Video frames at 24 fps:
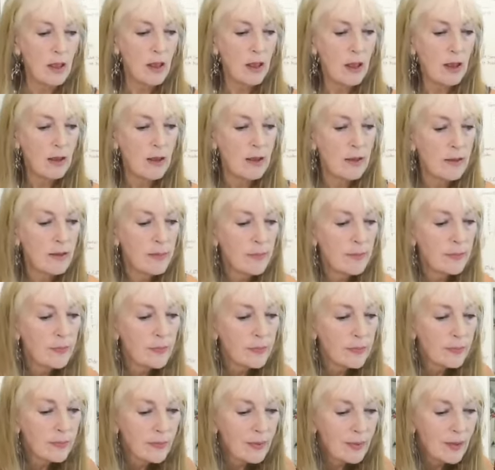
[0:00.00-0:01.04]
Um,
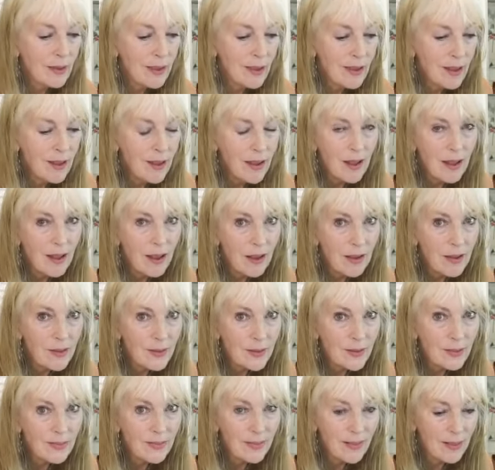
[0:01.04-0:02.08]
I,
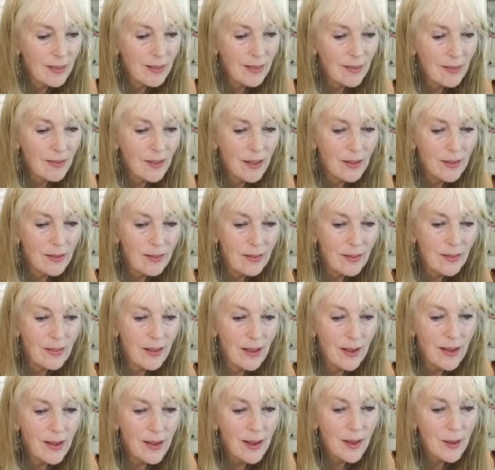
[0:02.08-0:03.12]

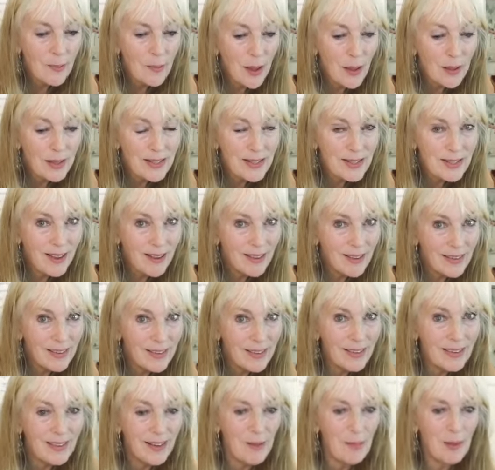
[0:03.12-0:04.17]
I'm
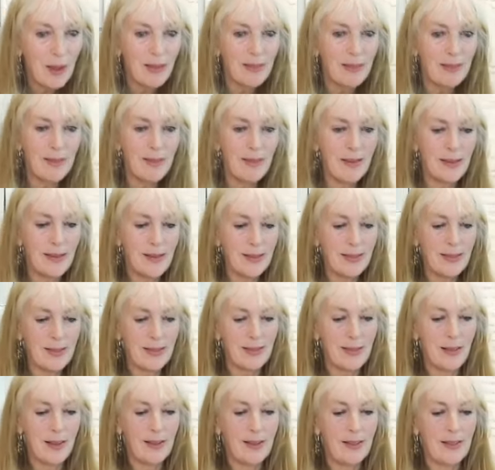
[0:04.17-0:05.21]
excited about
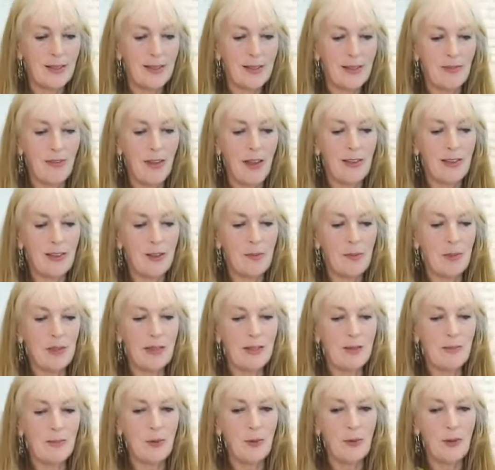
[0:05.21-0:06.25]
this. I just found them
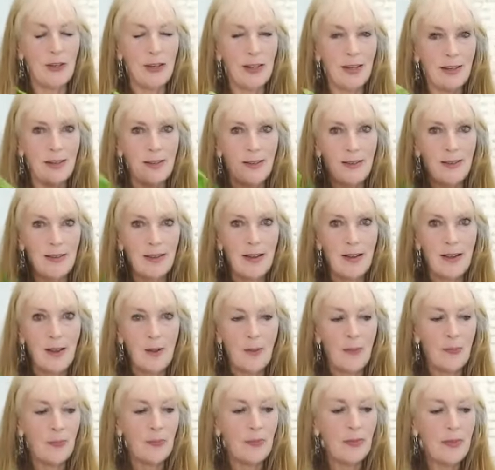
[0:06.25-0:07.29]
this morning.
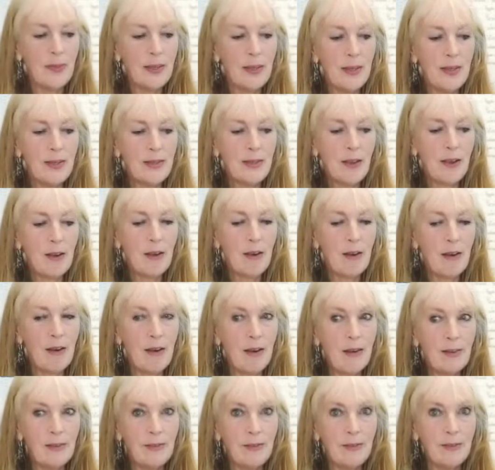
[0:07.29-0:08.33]
These
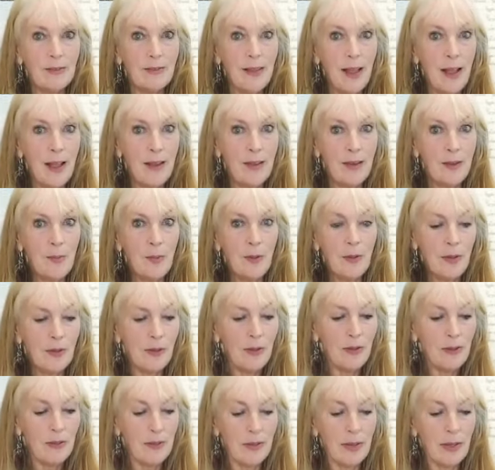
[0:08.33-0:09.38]
are
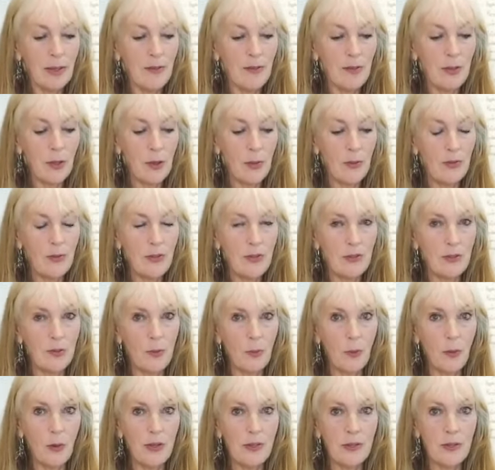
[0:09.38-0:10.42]
edible, even though this is a
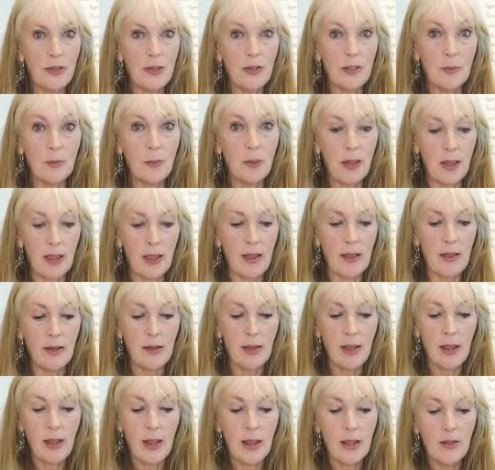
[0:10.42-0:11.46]
poisonous plant.
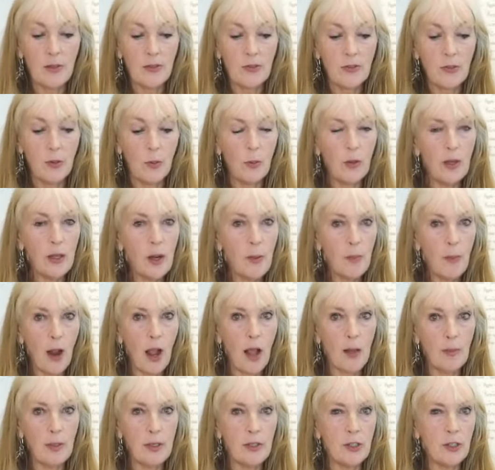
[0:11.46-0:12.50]
So we're going to
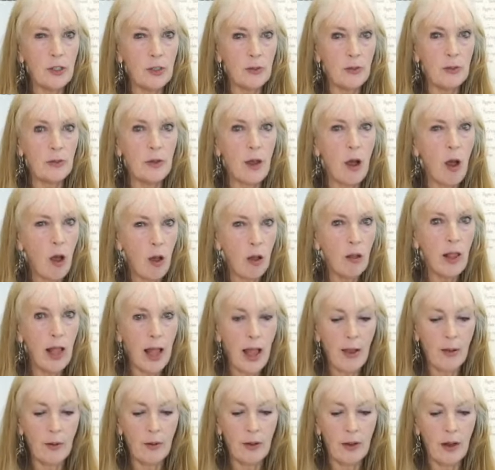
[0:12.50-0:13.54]
probably do a whole
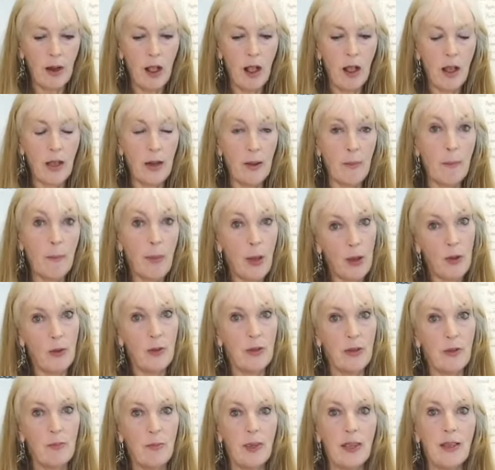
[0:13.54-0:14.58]
hour on
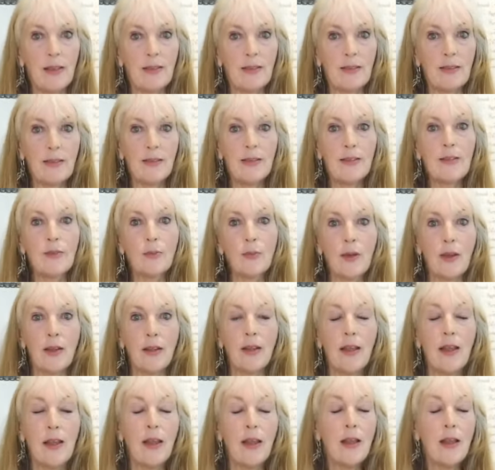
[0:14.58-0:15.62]
poke because this is what
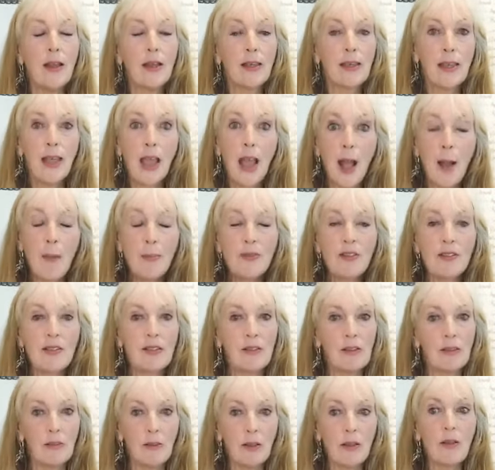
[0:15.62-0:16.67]
kept
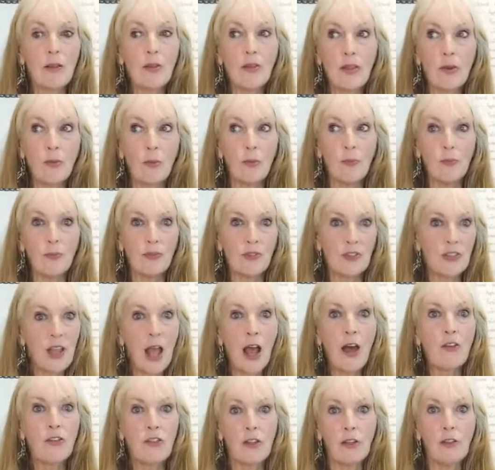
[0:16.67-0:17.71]
the the
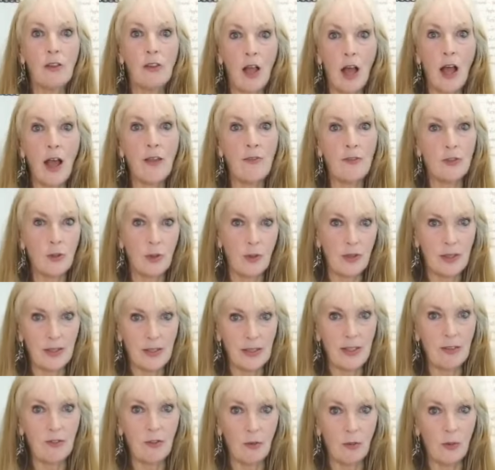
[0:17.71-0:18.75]
South alive during the
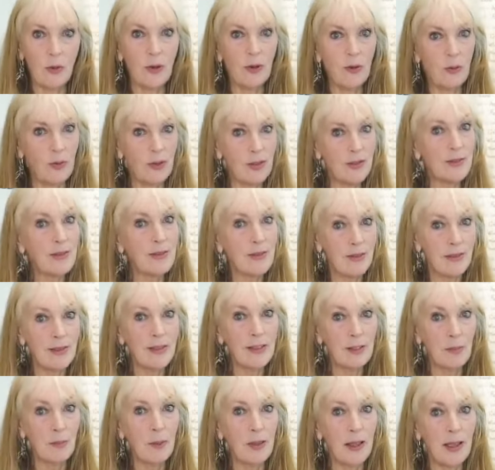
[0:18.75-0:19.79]
Civil War was
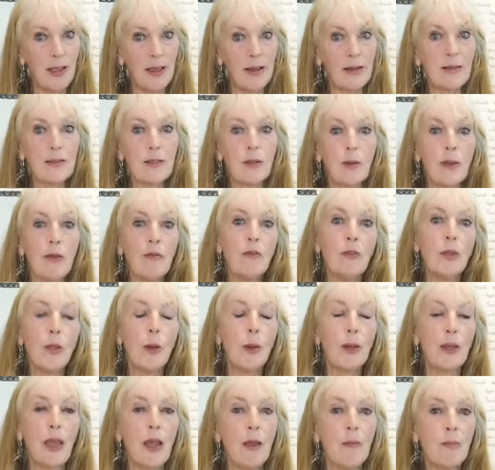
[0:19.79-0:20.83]
this plant. So even though
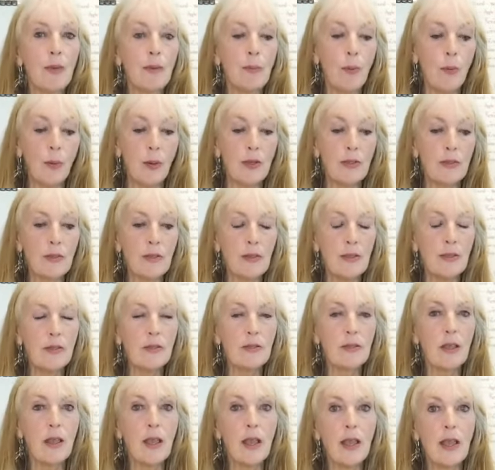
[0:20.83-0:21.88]
it can be
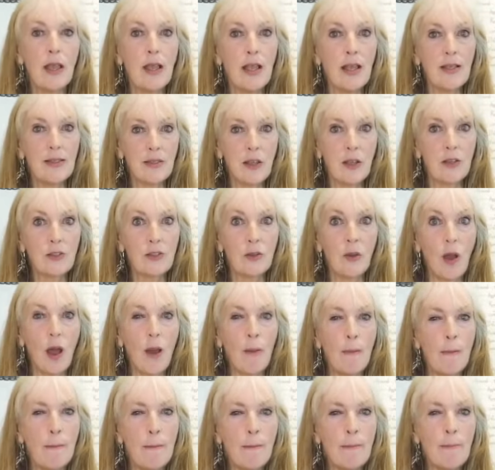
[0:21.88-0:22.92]
poisonous, it's also
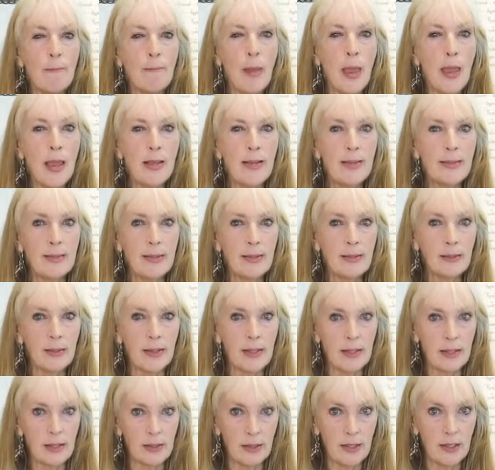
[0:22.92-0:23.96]
amazingly
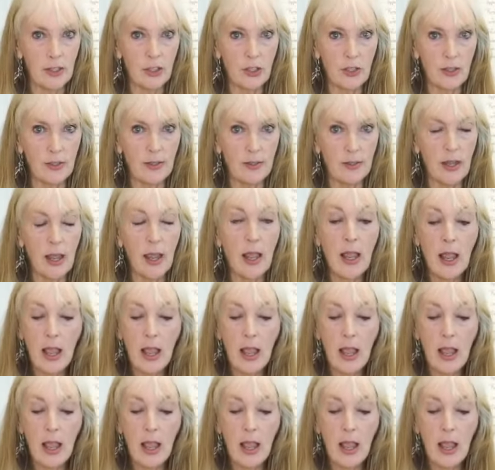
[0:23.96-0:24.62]
delicious.